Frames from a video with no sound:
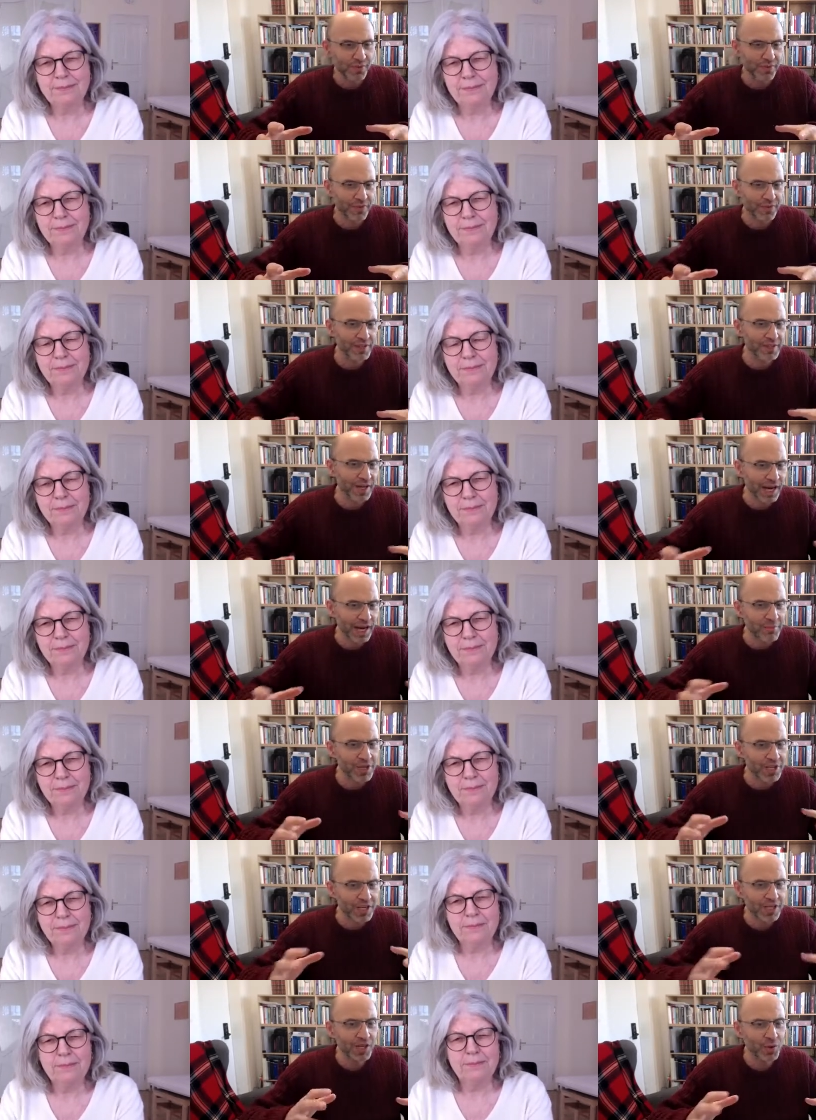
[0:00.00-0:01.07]
Speaker 1: that are
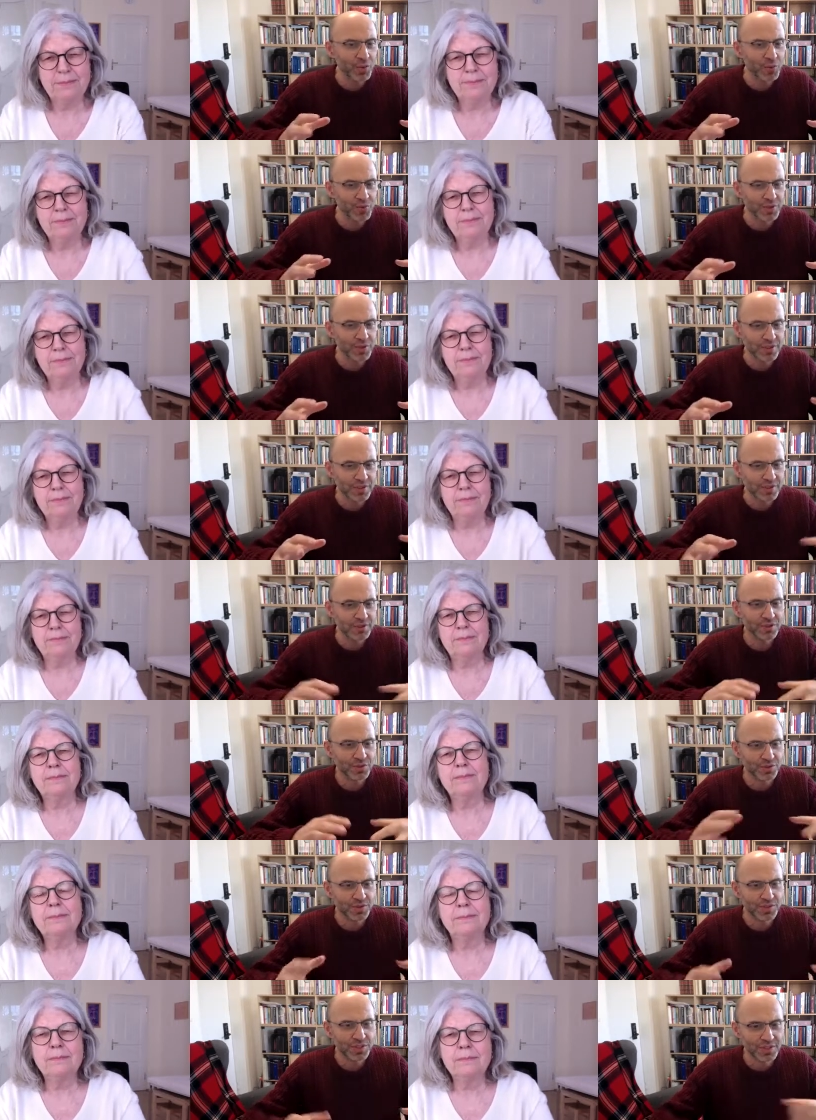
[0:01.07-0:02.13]
coming close
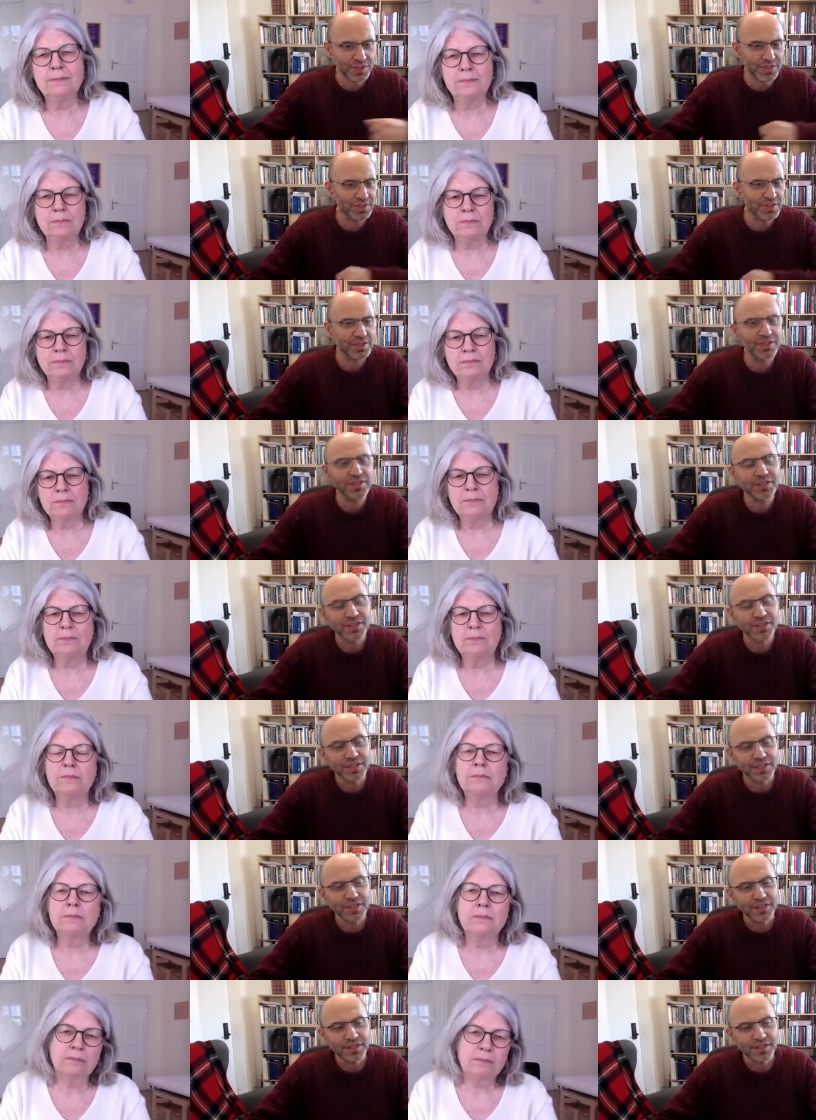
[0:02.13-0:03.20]
to this uh,
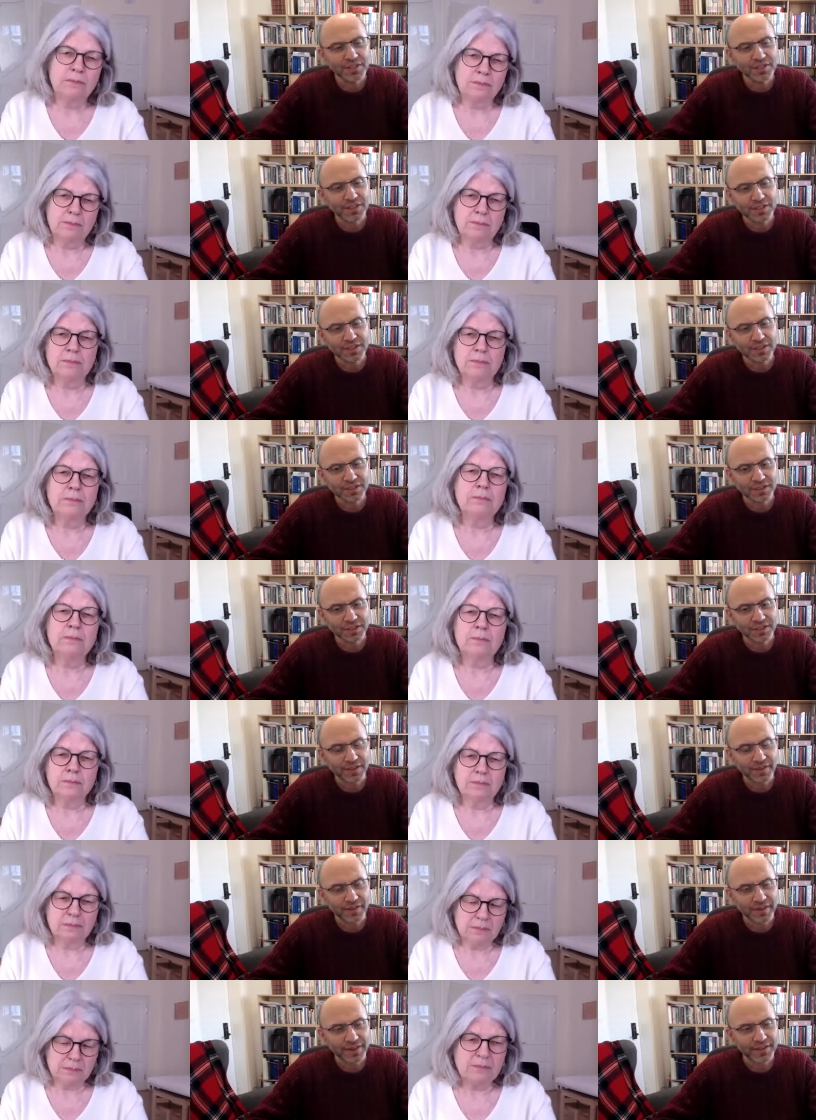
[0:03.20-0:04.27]
uh,
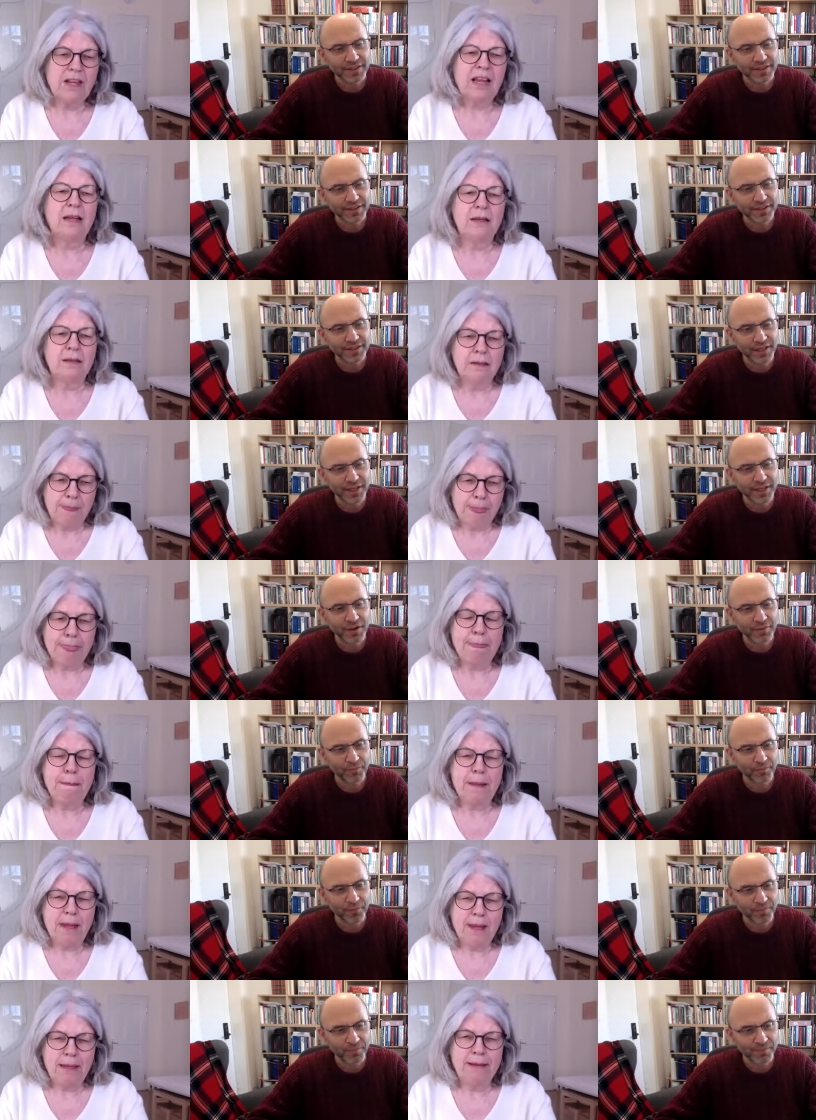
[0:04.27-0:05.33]
era?
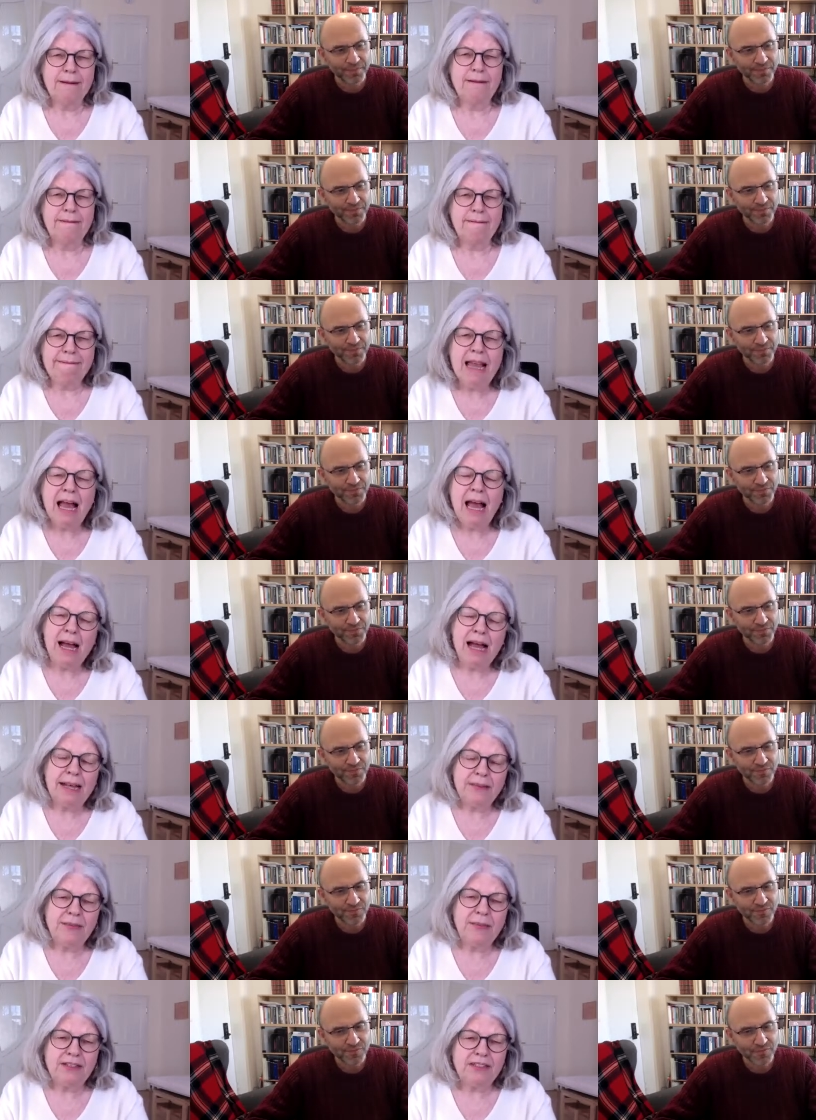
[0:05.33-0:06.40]
Speaker 2: Yeah,
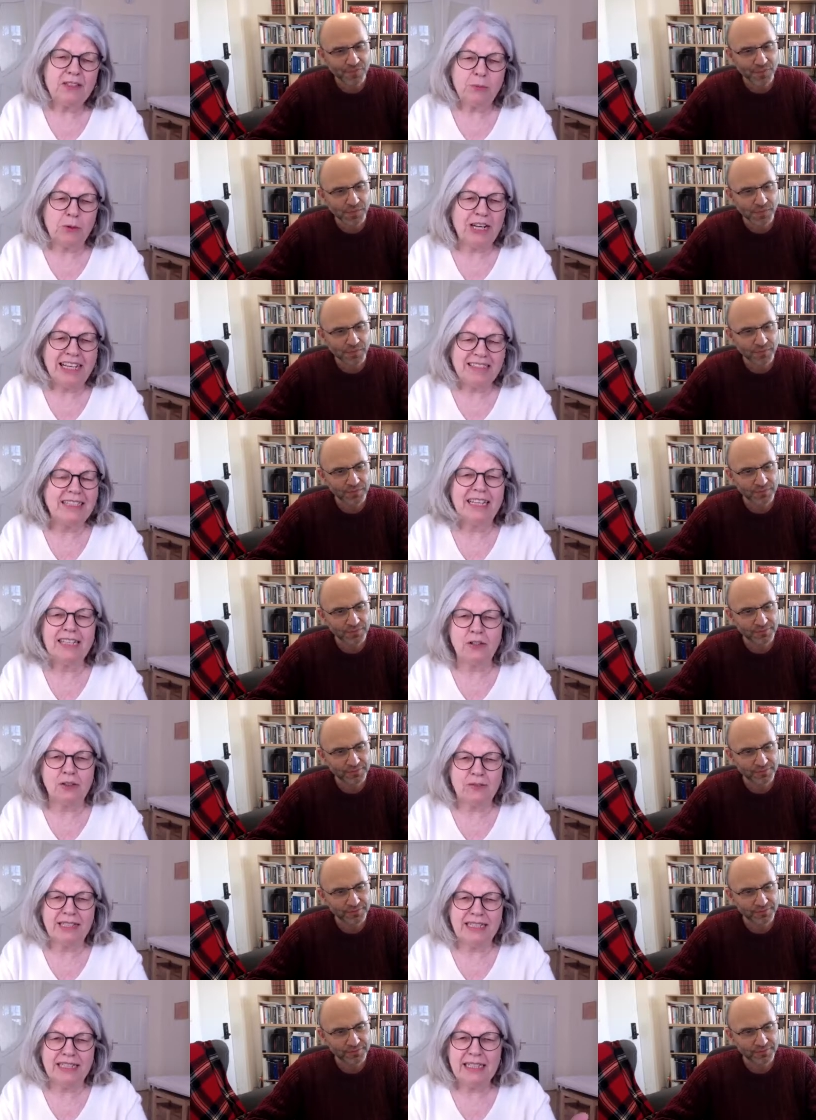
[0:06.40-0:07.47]
and this is what I said
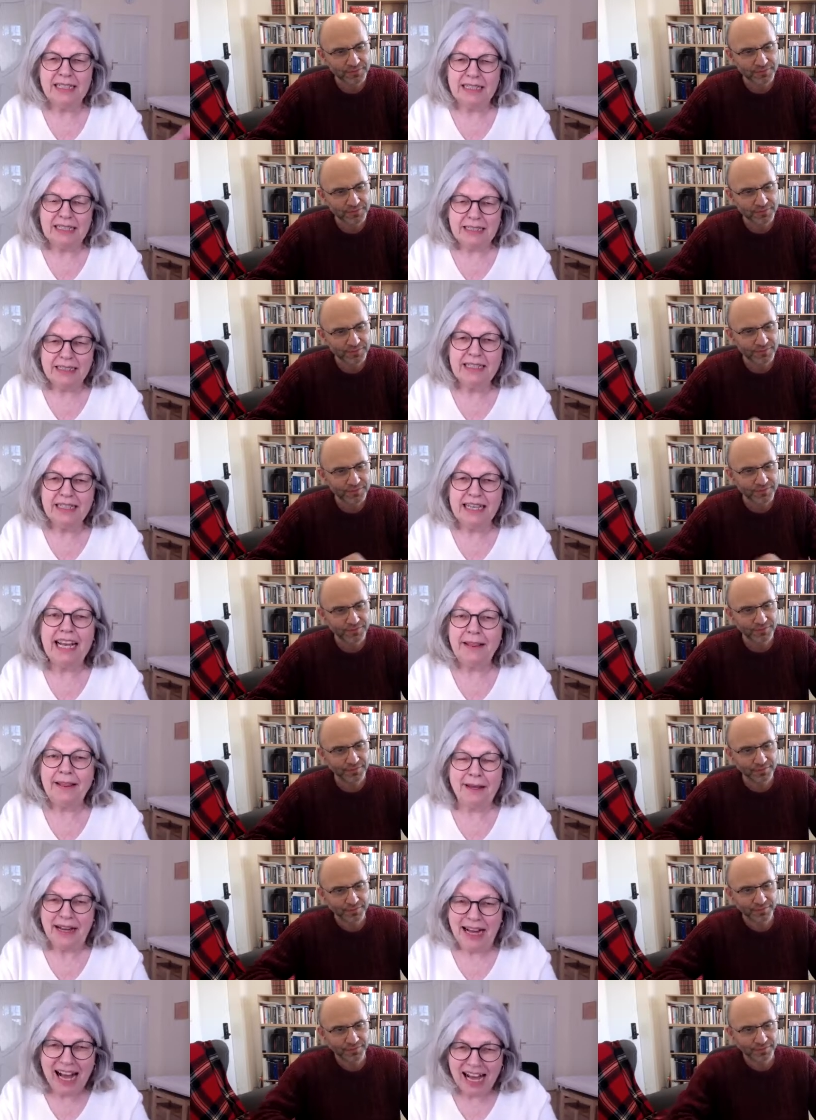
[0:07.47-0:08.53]
already uh, uh
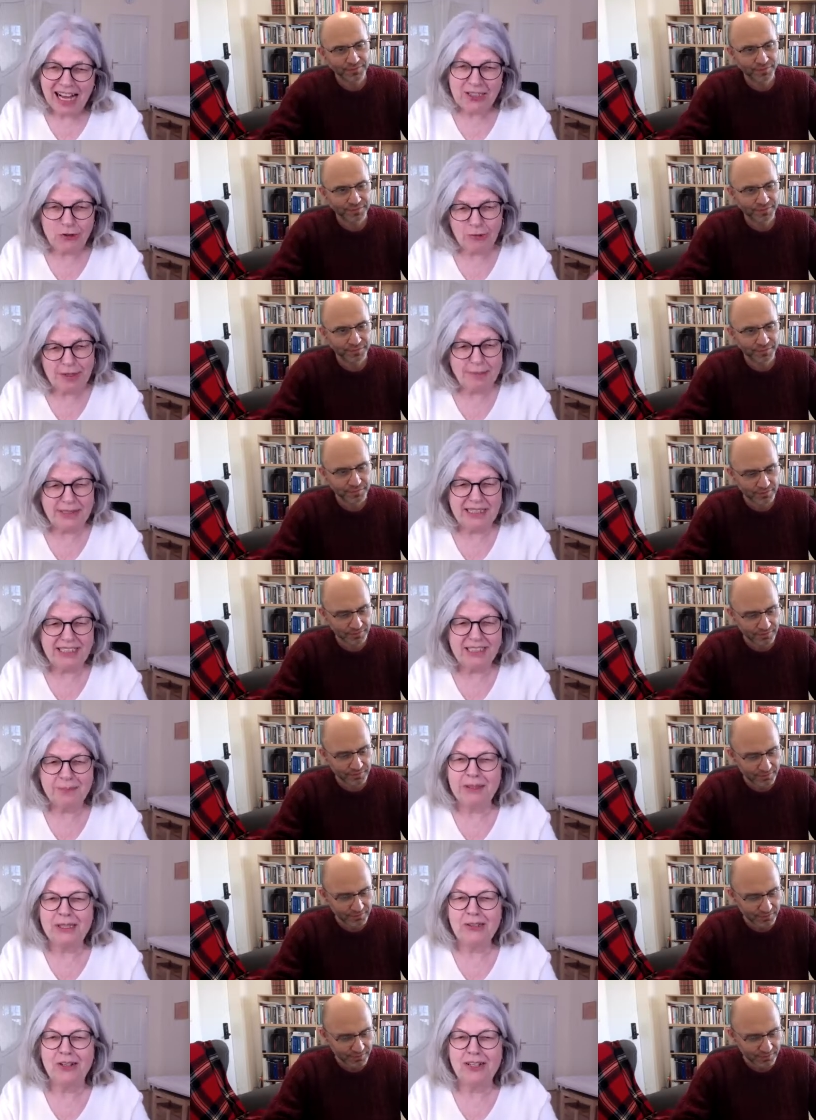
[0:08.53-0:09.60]
the heart remedies,
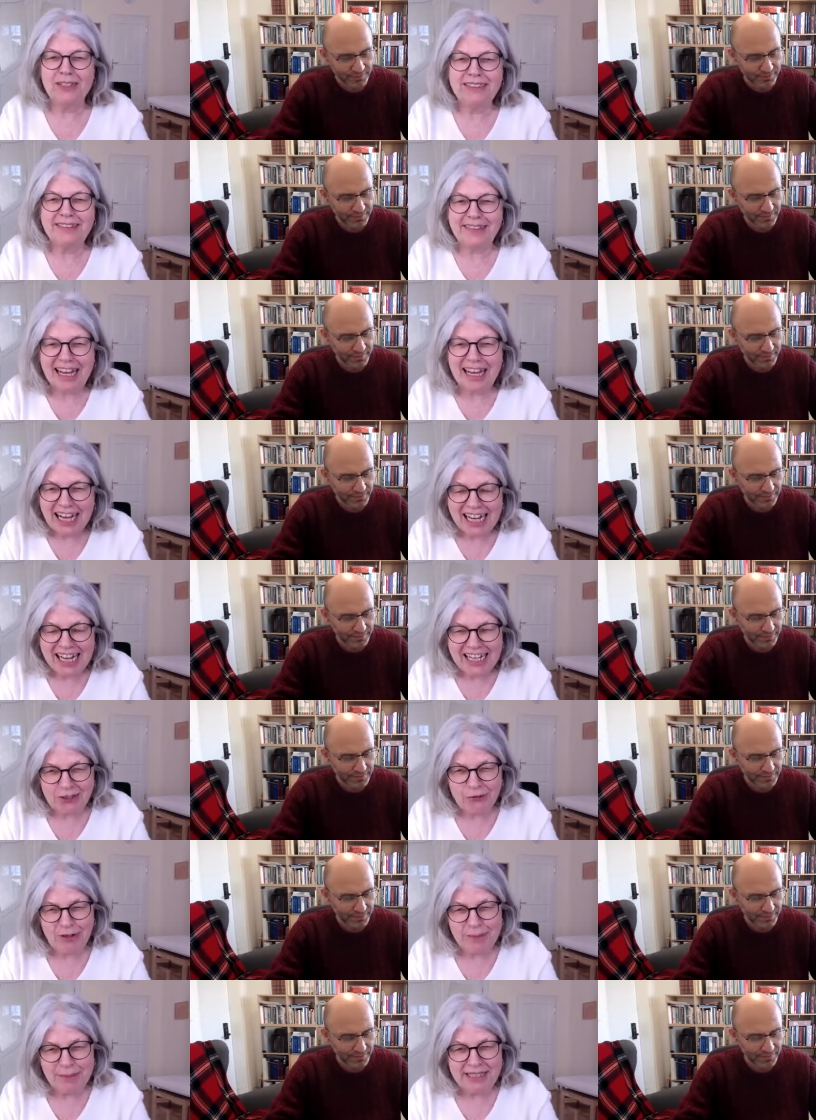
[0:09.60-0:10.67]
because the
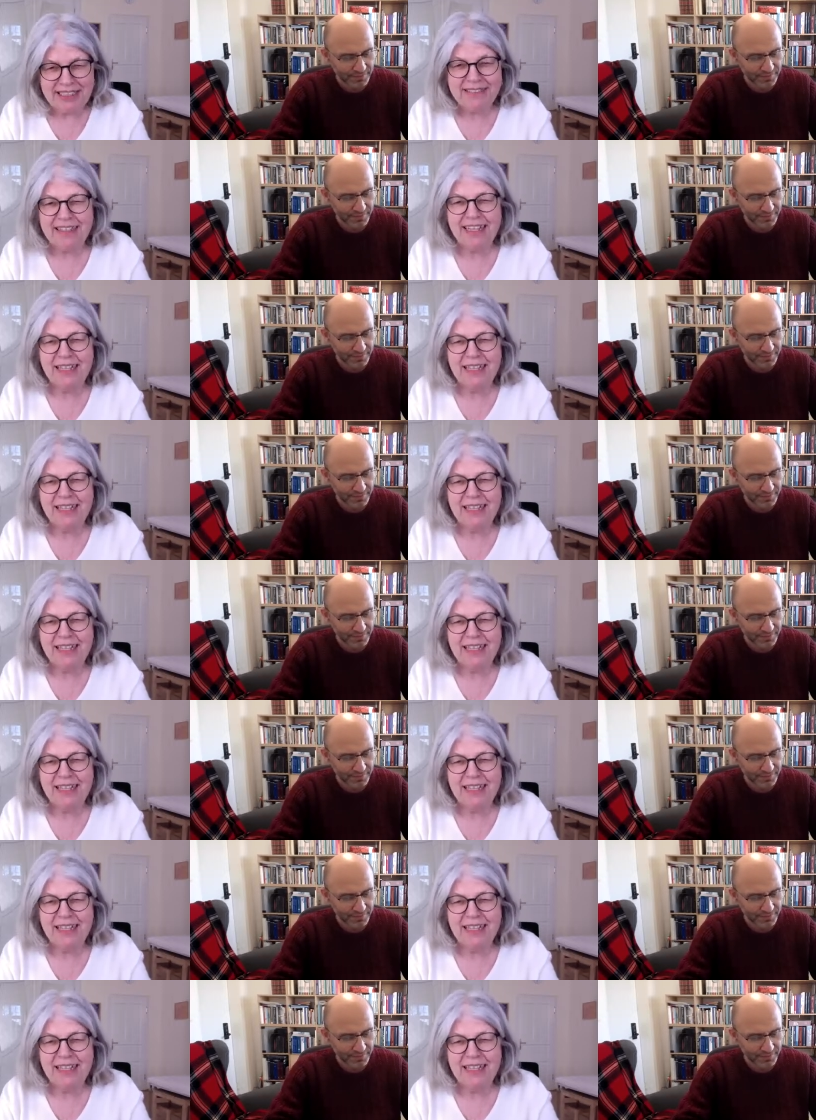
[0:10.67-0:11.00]
heart remedies are